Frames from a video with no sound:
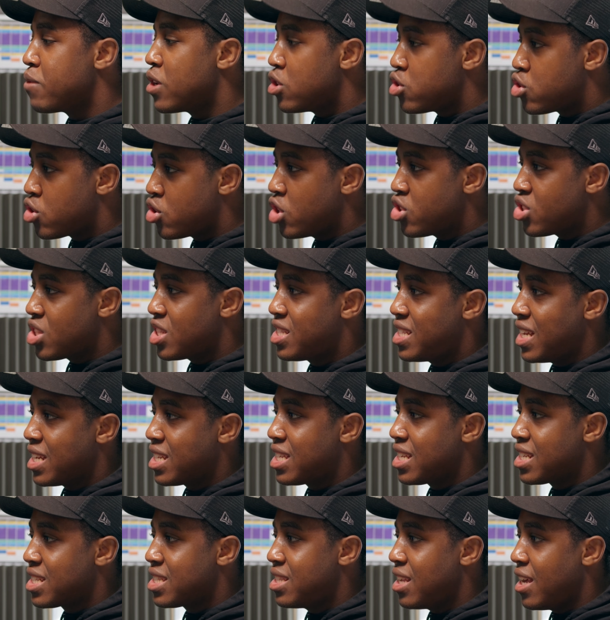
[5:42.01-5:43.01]
So those are the
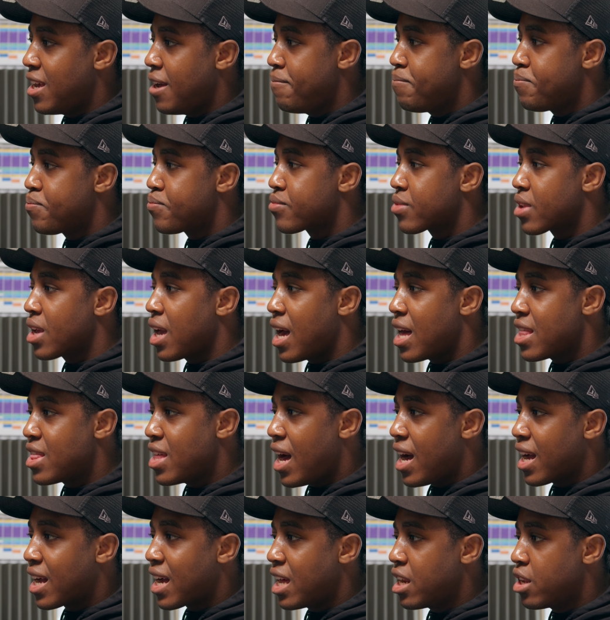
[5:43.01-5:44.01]
settings there
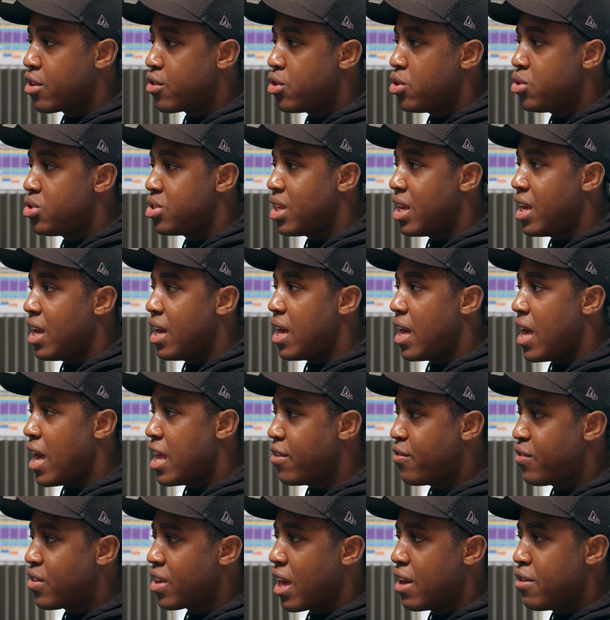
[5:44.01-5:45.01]
that I kind of use there.
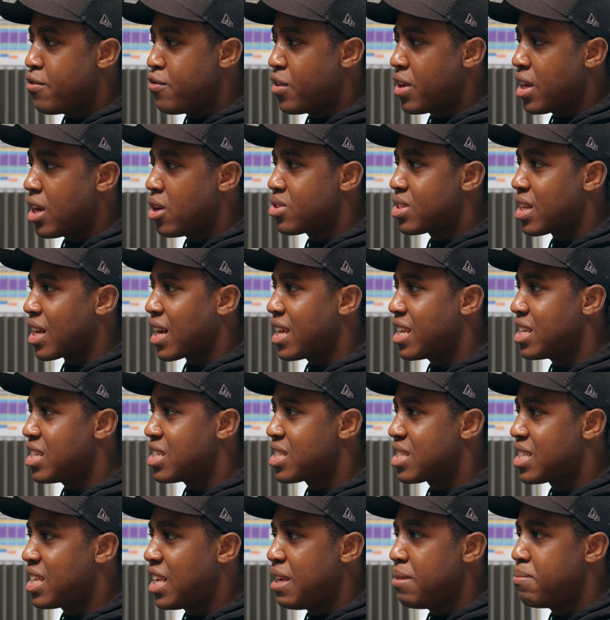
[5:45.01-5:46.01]
Everything else I kind of
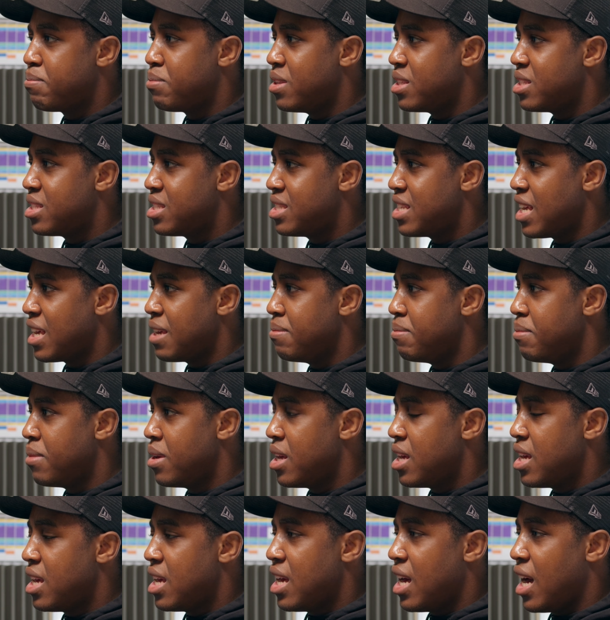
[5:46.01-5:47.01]
just keep the same
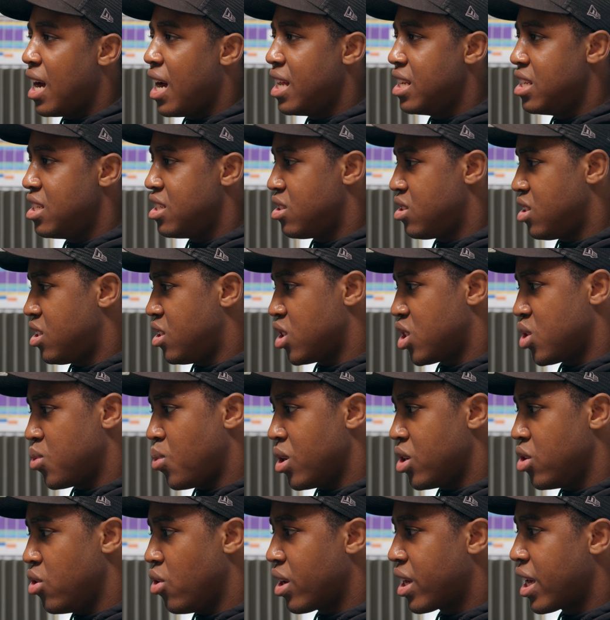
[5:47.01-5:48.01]
and just
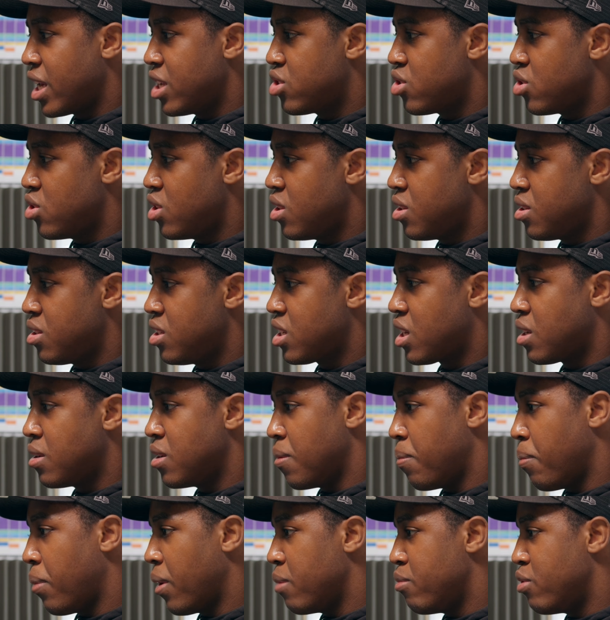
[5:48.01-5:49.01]
whatnot, okay? So then you
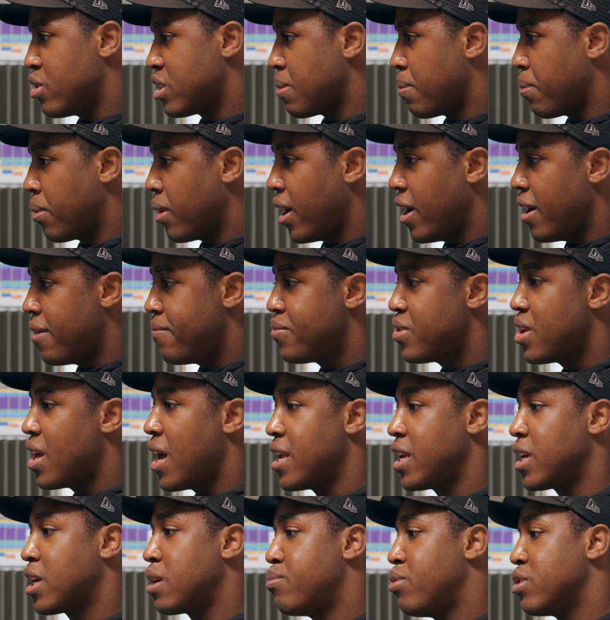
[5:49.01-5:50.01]
can press apply
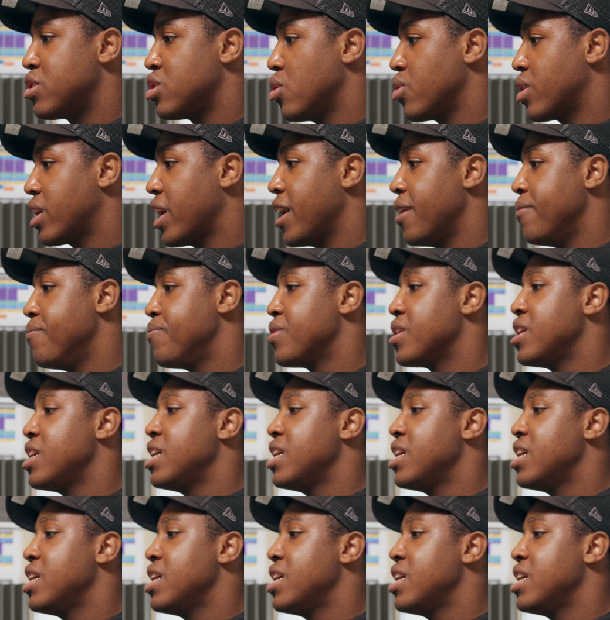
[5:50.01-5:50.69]
and you can press OK.